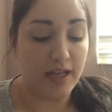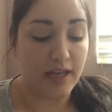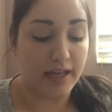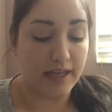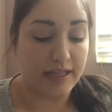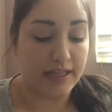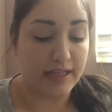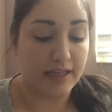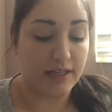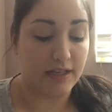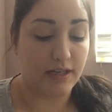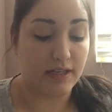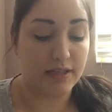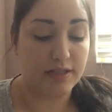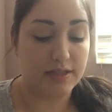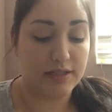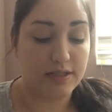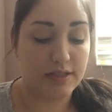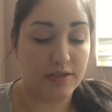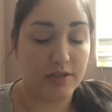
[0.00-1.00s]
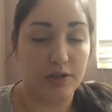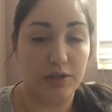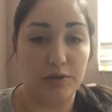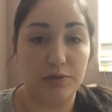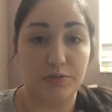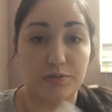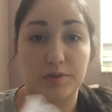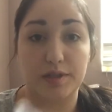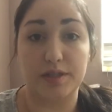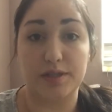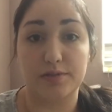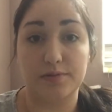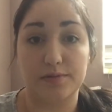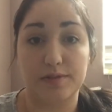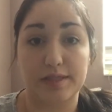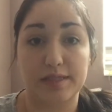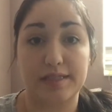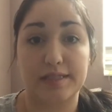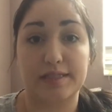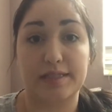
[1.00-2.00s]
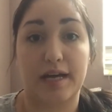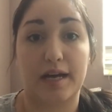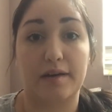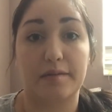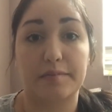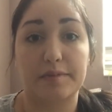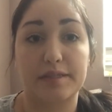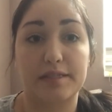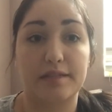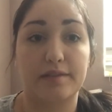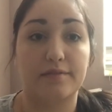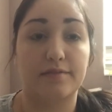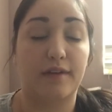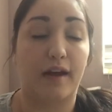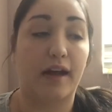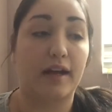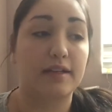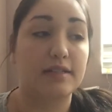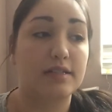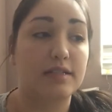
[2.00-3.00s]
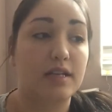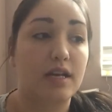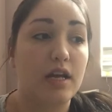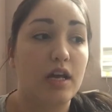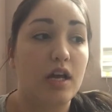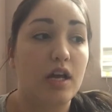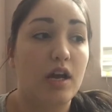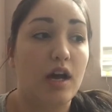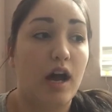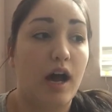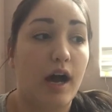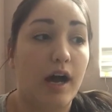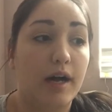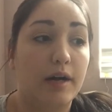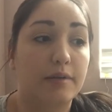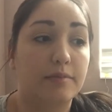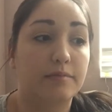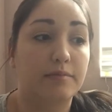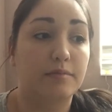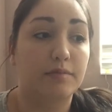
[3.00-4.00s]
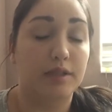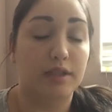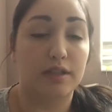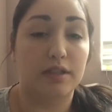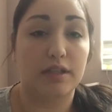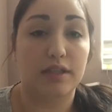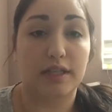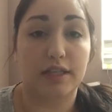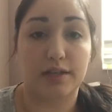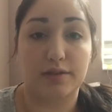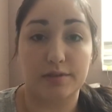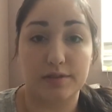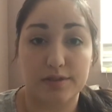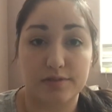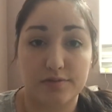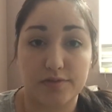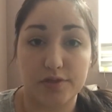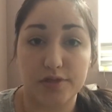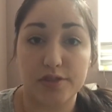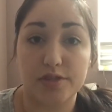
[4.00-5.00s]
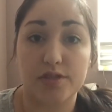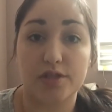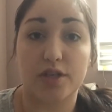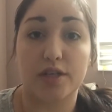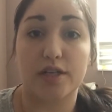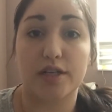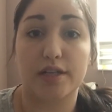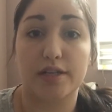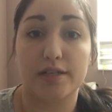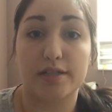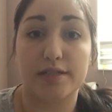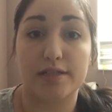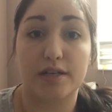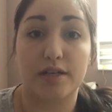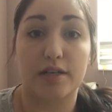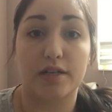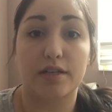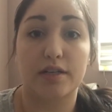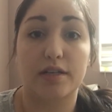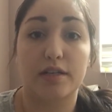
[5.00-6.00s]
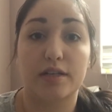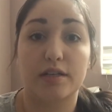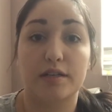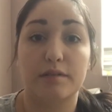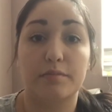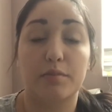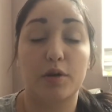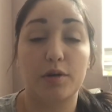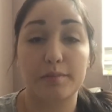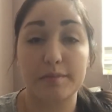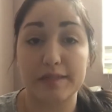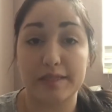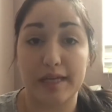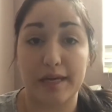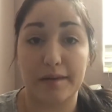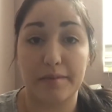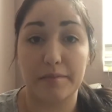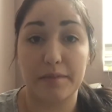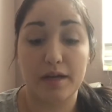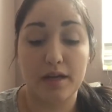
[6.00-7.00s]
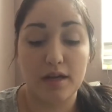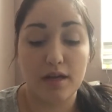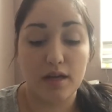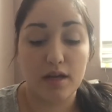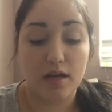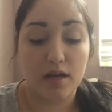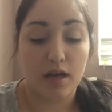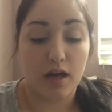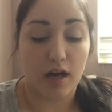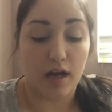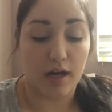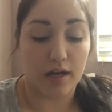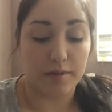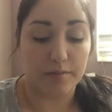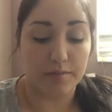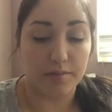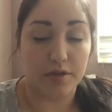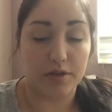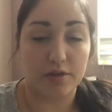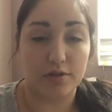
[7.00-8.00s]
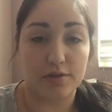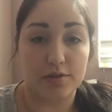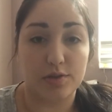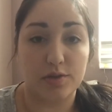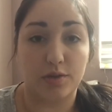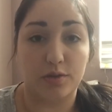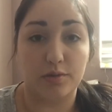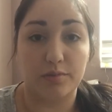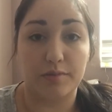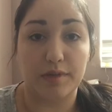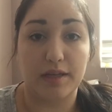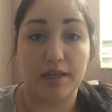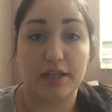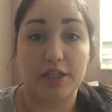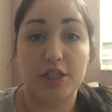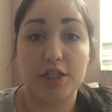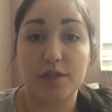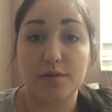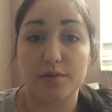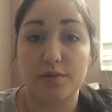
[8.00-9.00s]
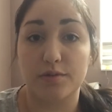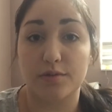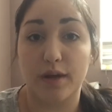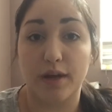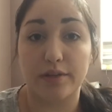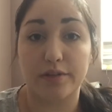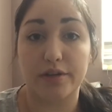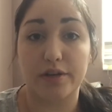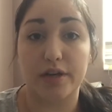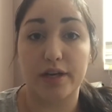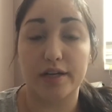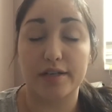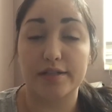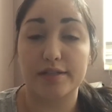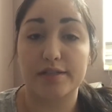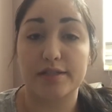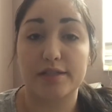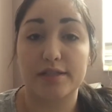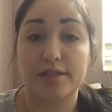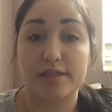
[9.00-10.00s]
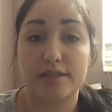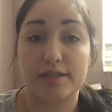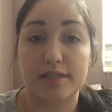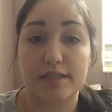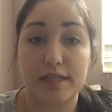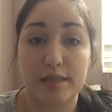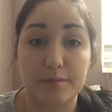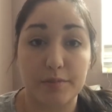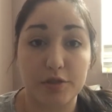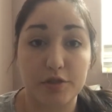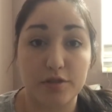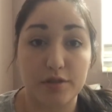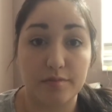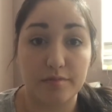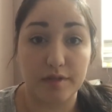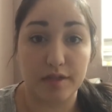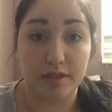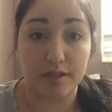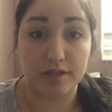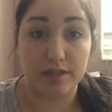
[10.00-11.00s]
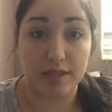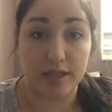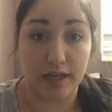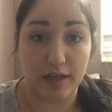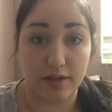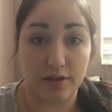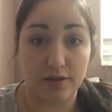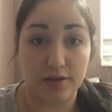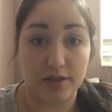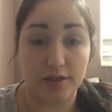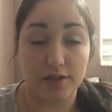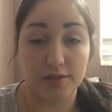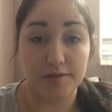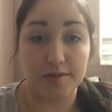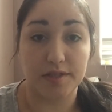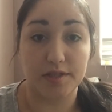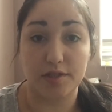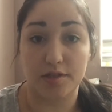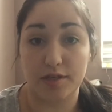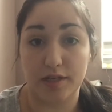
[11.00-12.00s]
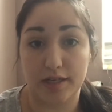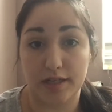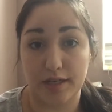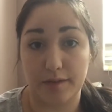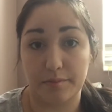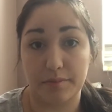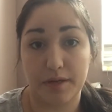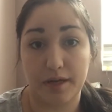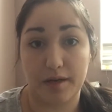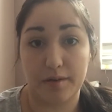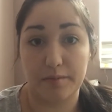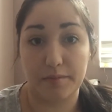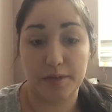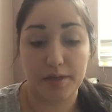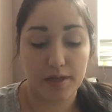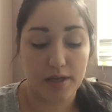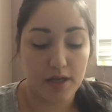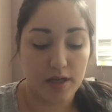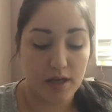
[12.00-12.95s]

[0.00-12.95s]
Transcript: I cannot reuse these cups. In fact, when clinic was first starting us on pulmozyme, the nurse told me that she would rather us skip a treatment altogether than use a dirty neb cup.